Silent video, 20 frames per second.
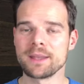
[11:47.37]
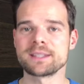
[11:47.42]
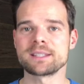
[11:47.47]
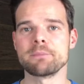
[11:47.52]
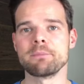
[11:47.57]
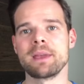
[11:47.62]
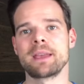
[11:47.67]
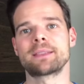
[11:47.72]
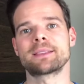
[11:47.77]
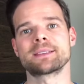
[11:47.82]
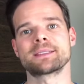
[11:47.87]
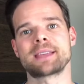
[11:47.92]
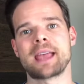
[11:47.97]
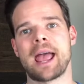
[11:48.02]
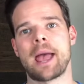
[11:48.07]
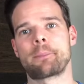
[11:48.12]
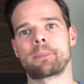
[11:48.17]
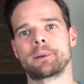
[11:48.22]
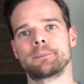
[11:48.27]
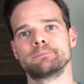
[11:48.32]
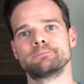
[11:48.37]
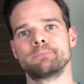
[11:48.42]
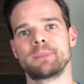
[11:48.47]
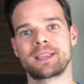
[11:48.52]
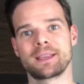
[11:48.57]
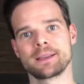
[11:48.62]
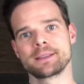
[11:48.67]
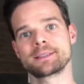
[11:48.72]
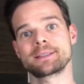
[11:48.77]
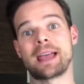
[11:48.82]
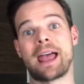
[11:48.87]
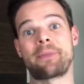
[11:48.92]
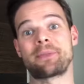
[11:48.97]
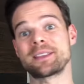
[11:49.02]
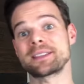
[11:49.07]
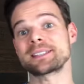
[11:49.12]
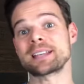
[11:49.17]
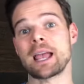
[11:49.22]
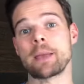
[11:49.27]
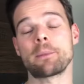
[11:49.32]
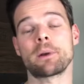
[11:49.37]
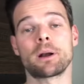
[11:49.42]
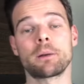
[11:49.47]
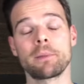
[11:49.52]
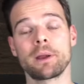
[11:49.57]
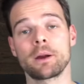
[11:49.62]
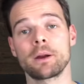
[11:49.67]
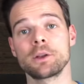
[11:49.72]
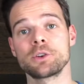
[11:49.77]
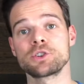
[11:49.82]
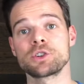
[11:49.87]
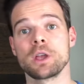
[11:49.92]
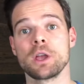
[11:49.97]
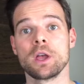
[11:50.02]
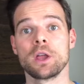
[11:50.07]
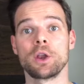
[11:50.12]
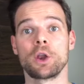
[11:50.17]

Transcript: to make this happen because at this time in our marriage,